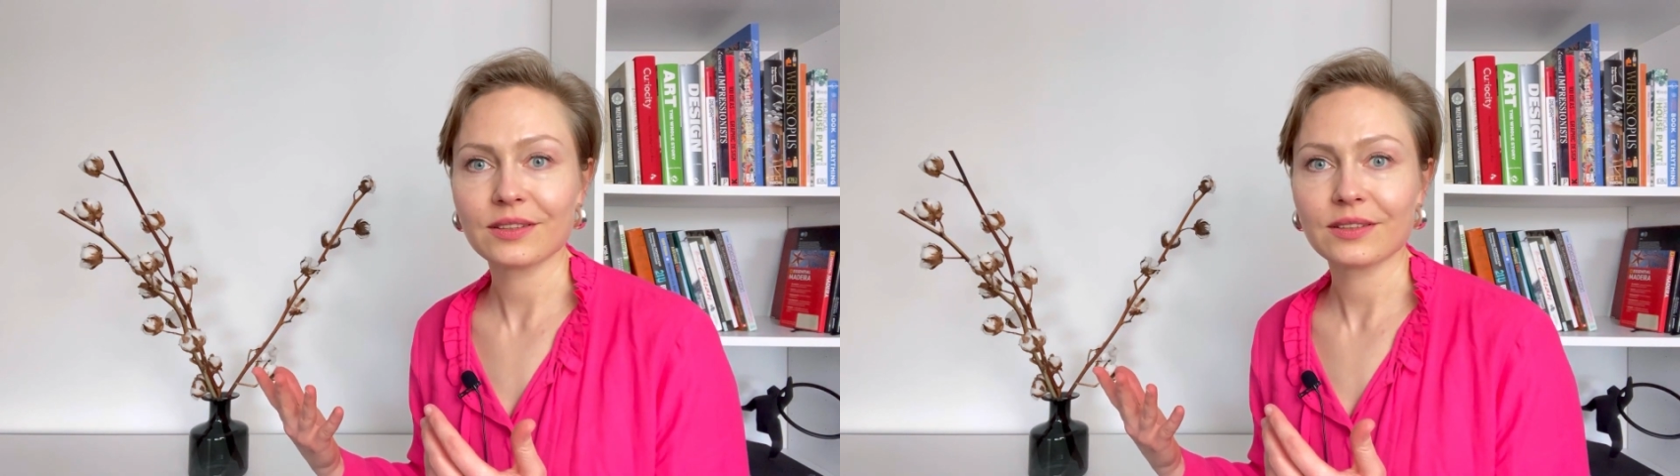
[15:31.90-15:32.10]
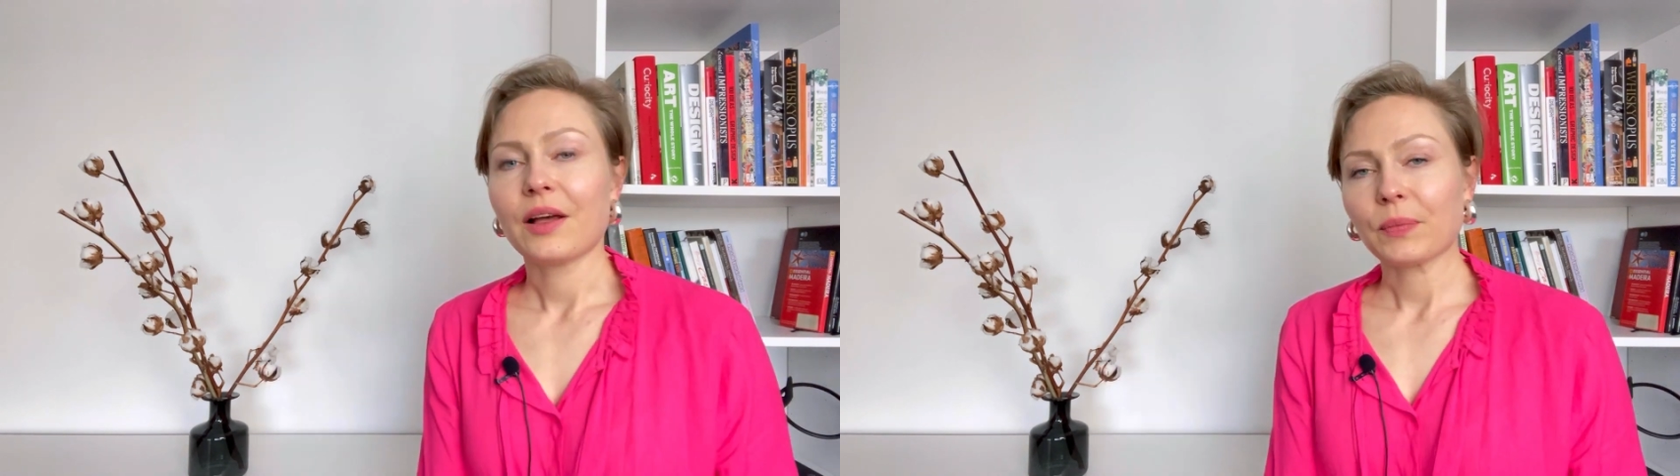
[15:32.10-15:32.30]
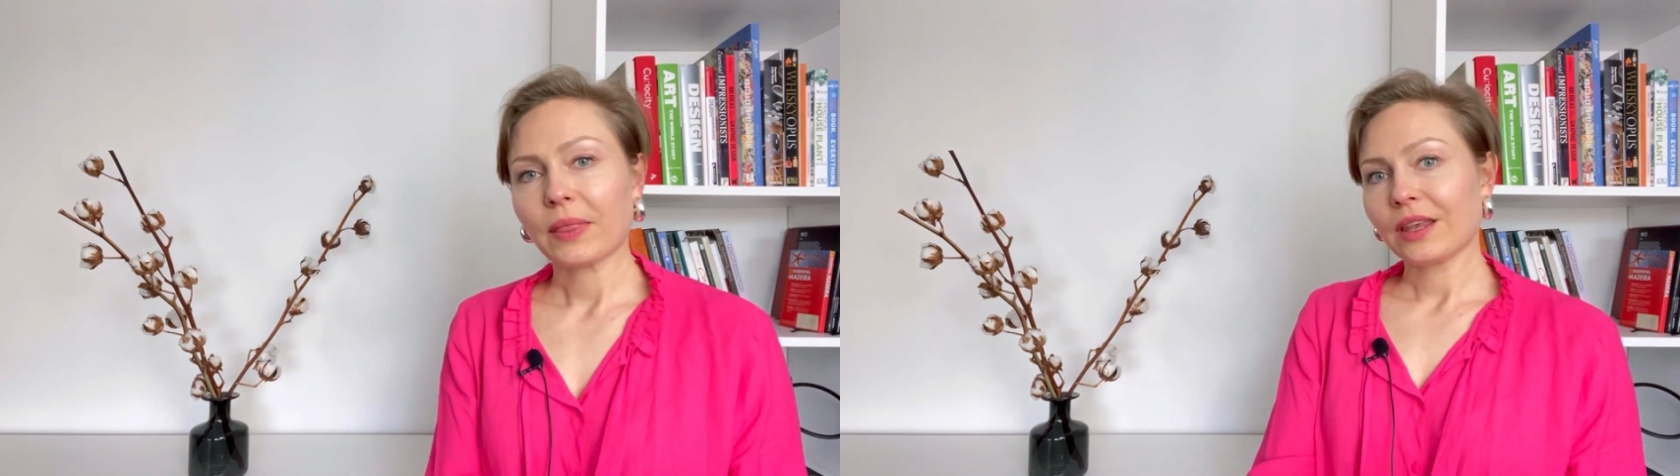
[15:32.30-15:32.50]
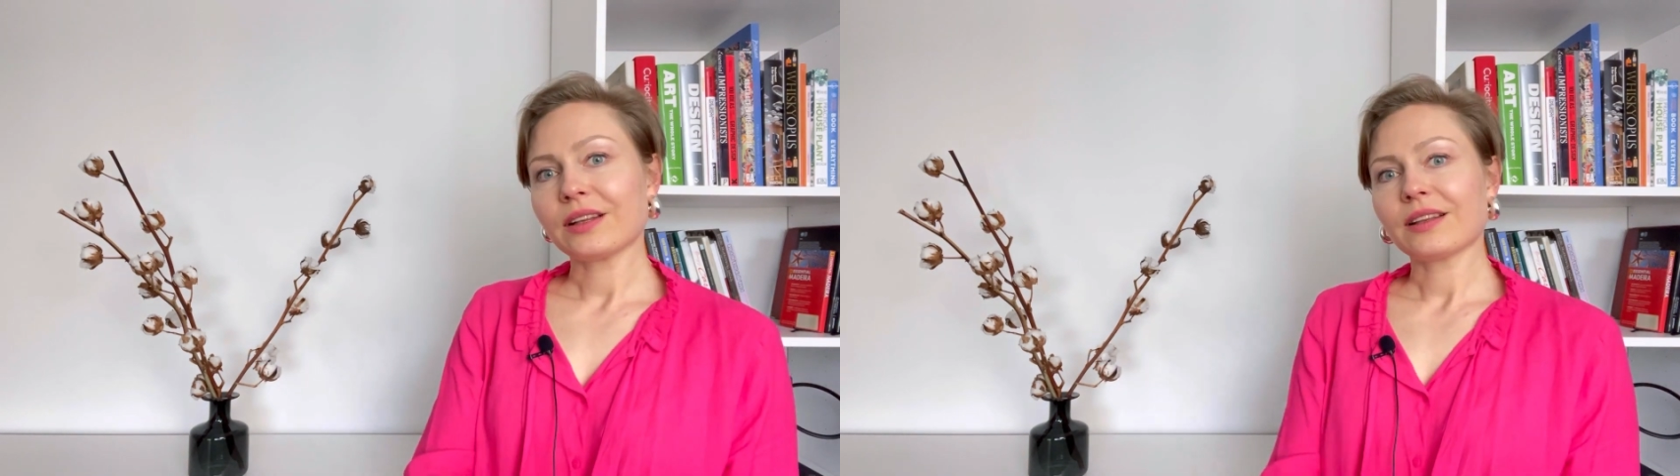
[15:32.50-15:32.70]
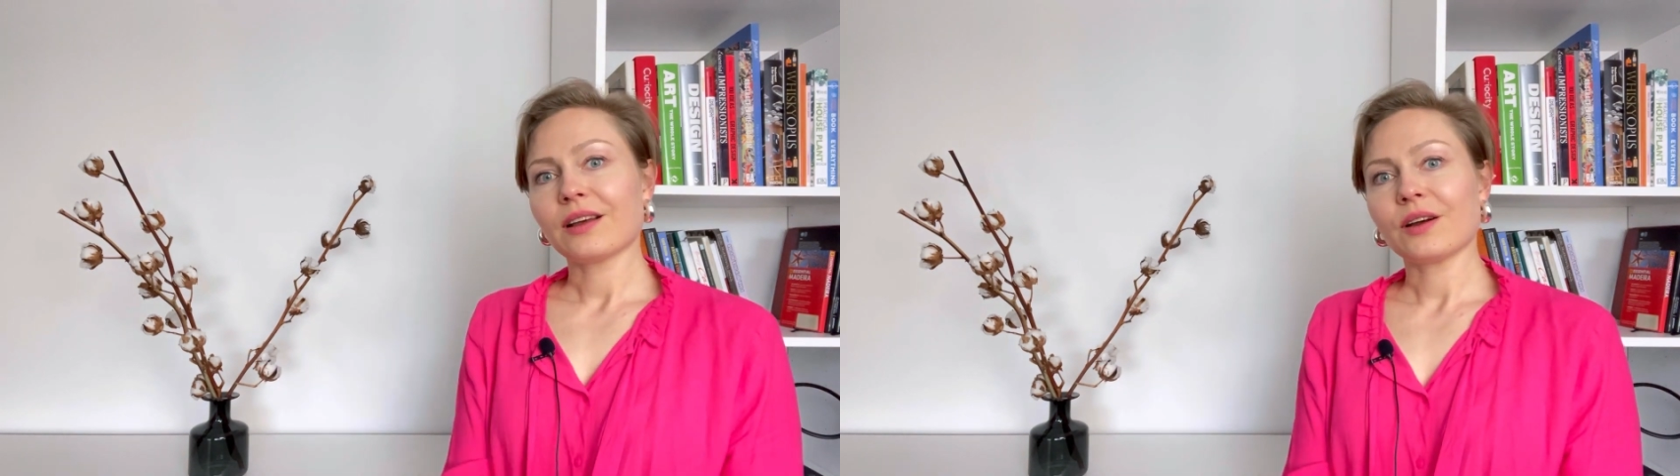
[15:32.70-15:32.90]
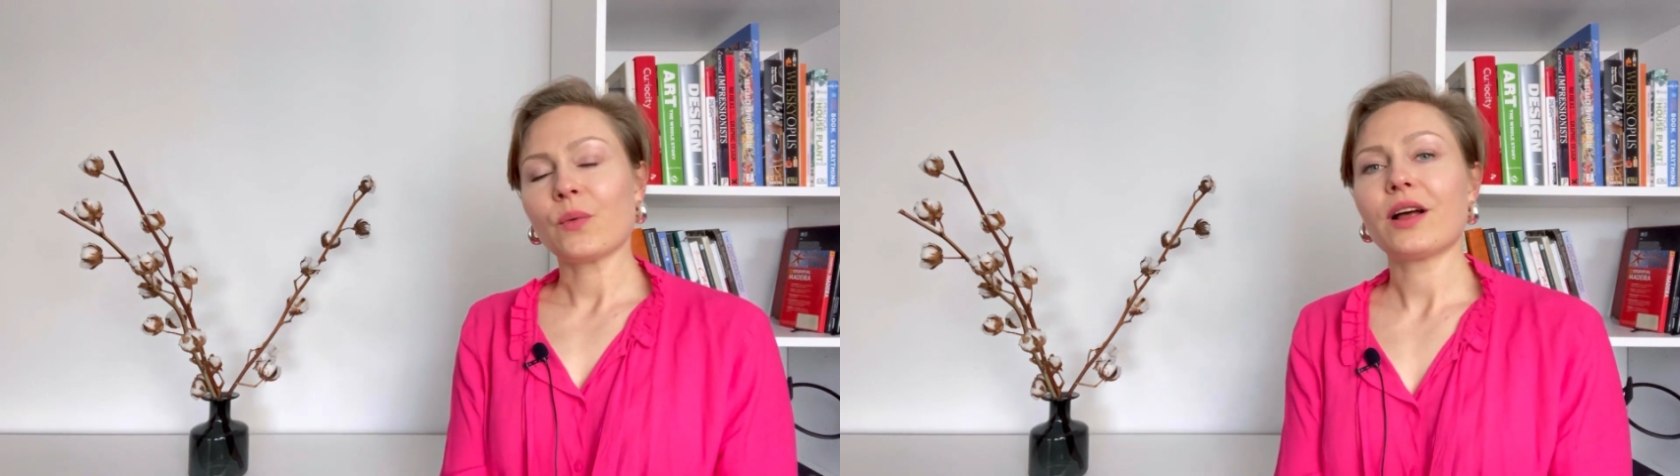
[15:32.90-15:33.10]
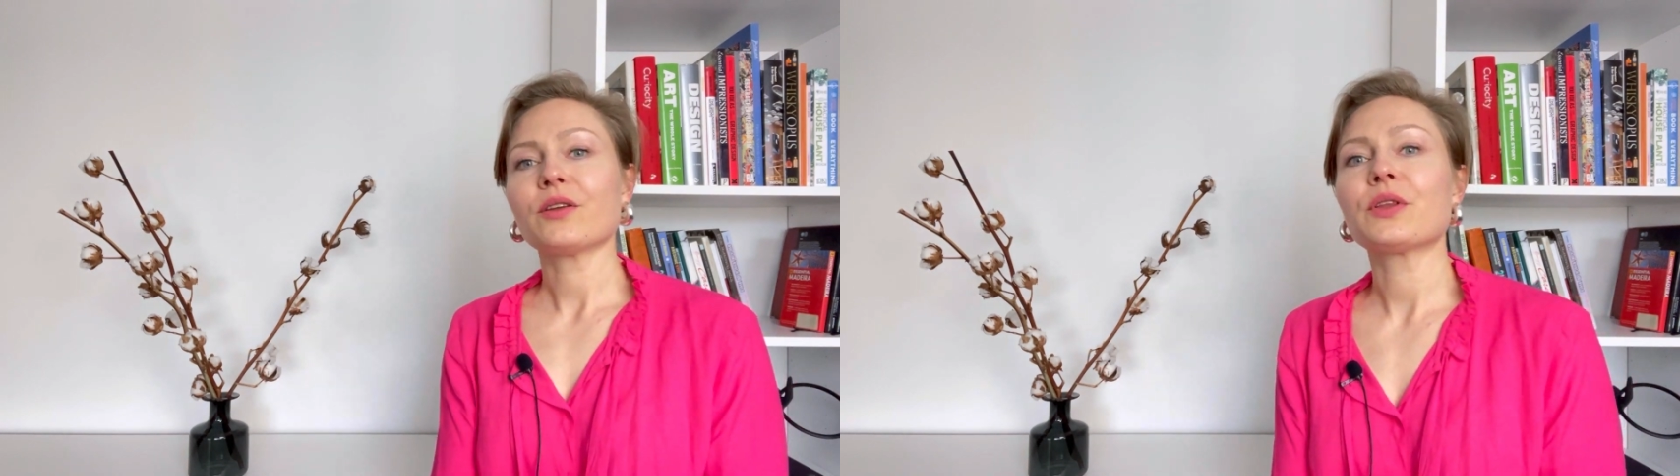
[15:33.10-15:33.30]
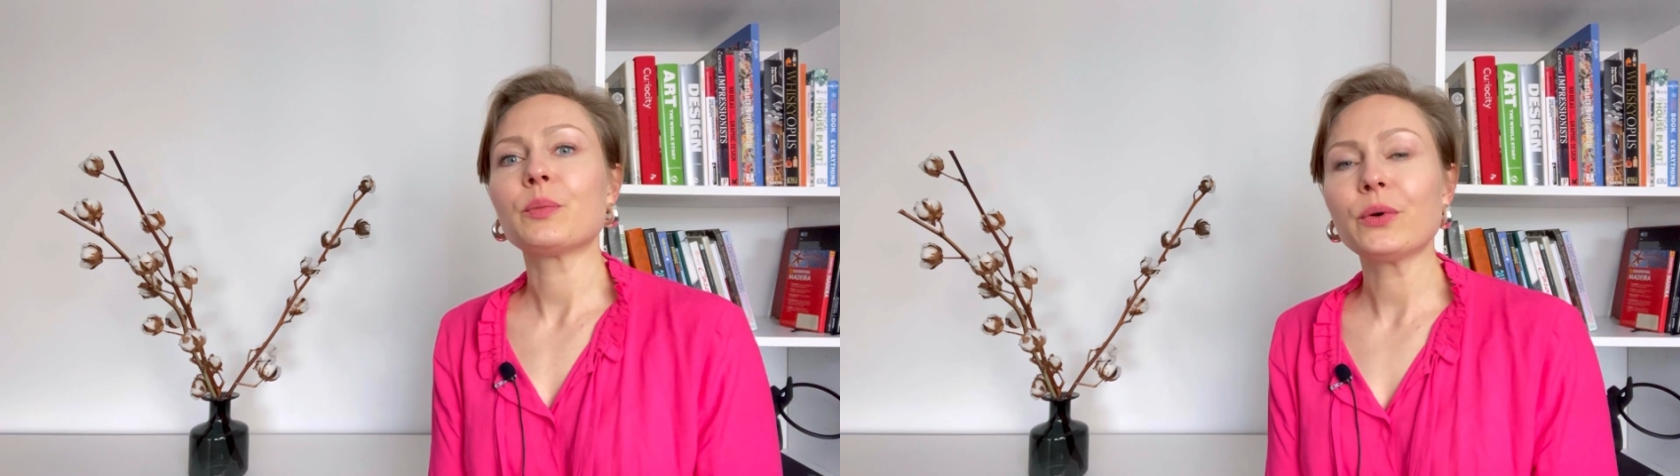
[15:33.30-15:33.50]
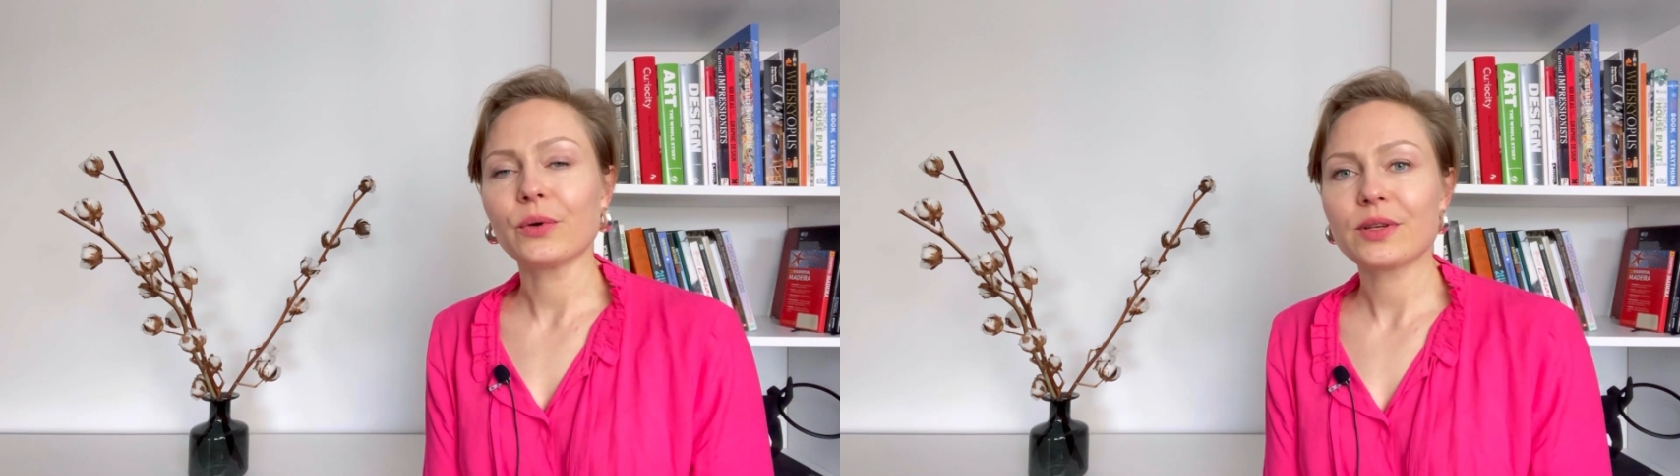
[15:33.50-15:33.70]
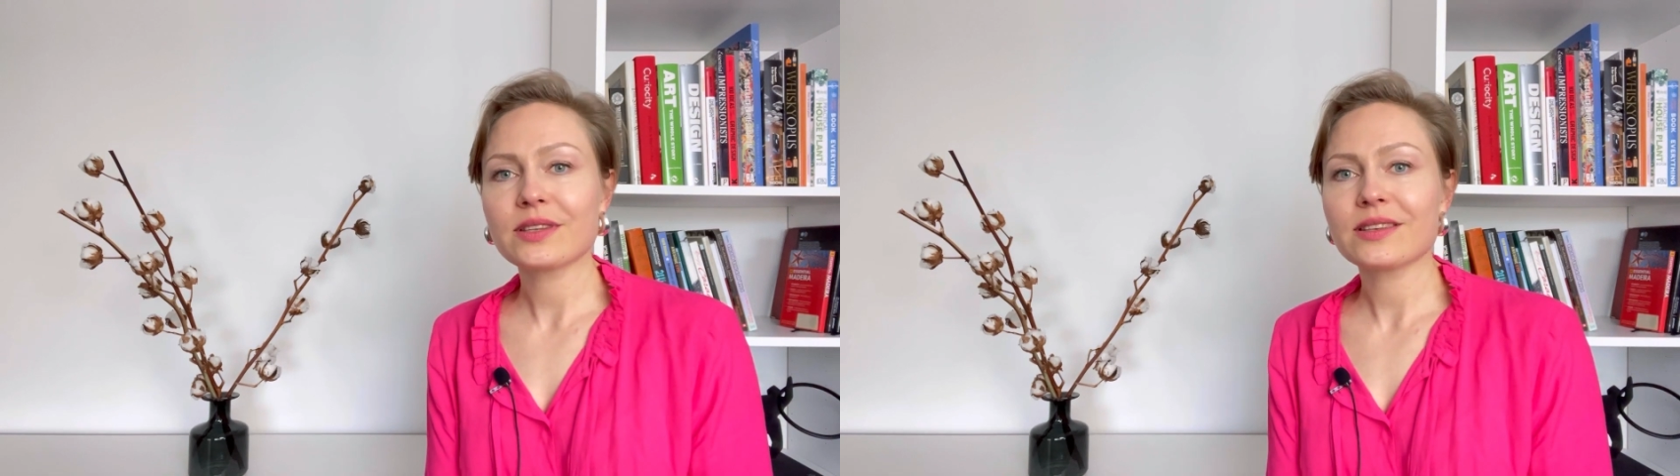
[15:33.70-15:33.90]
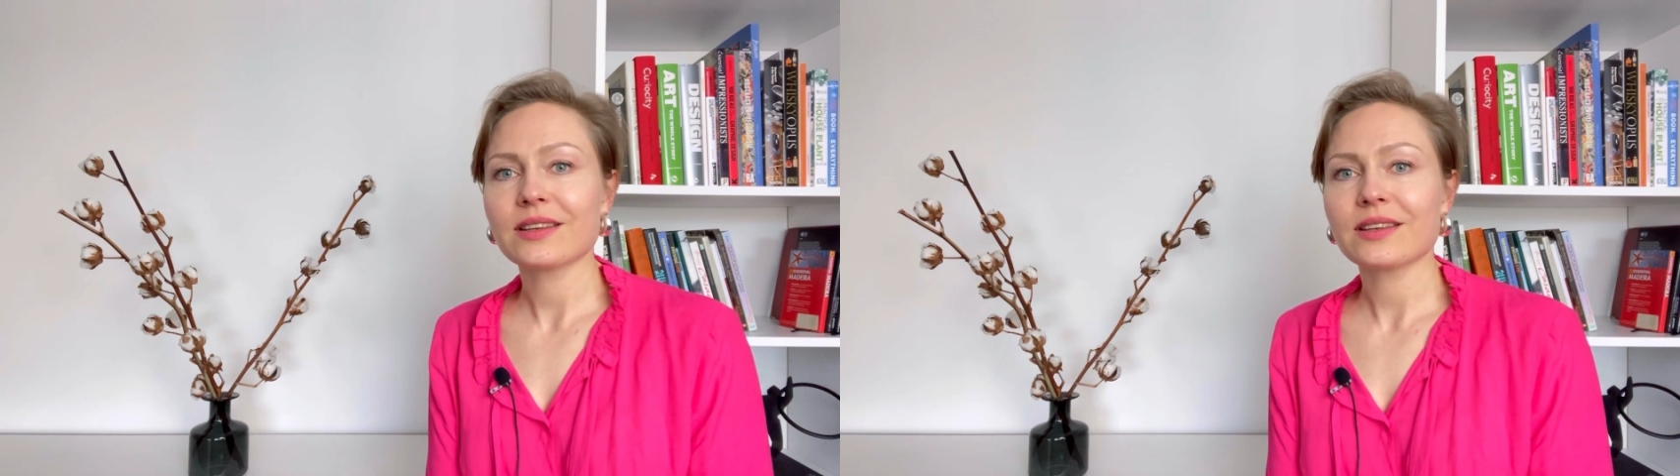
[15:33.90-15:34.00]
In one of the books,